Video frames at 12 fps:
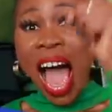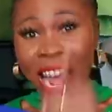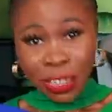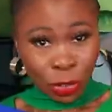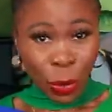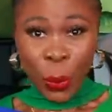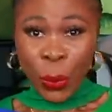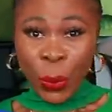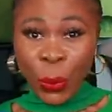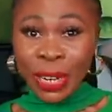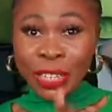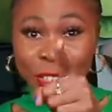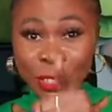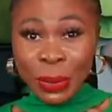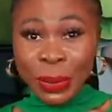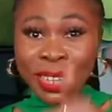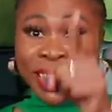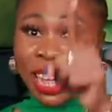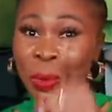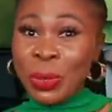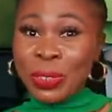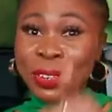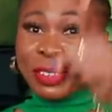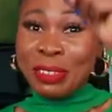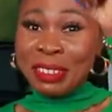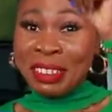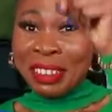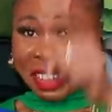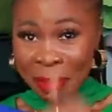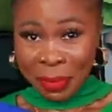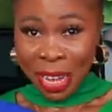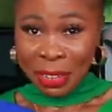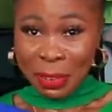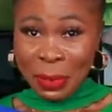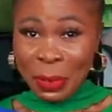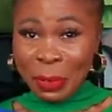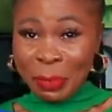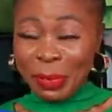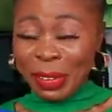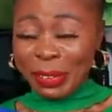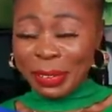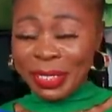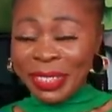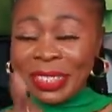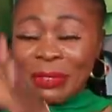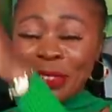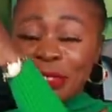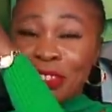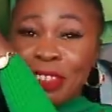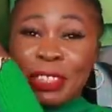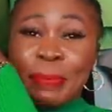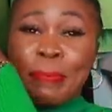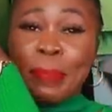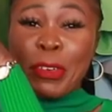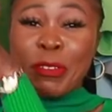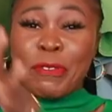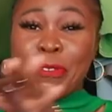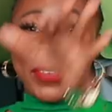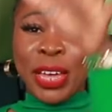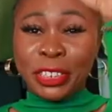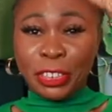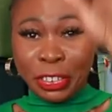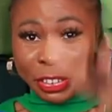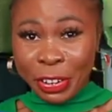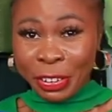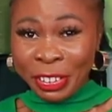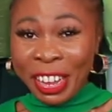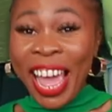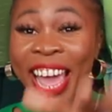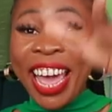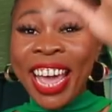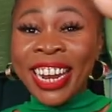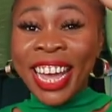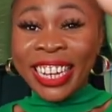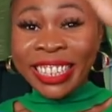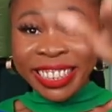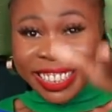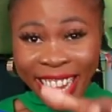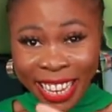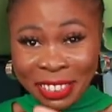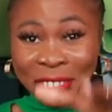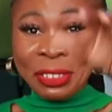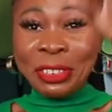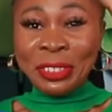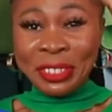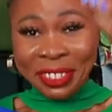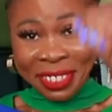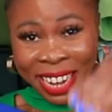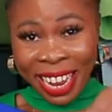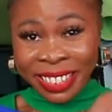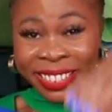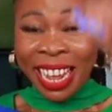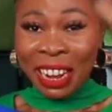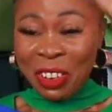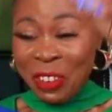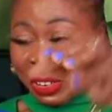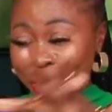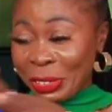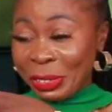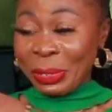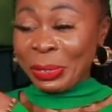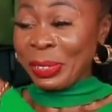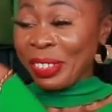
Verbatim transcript: I told you in store that I was going to grab that coat because it was just perfect and I intend to utilize that code to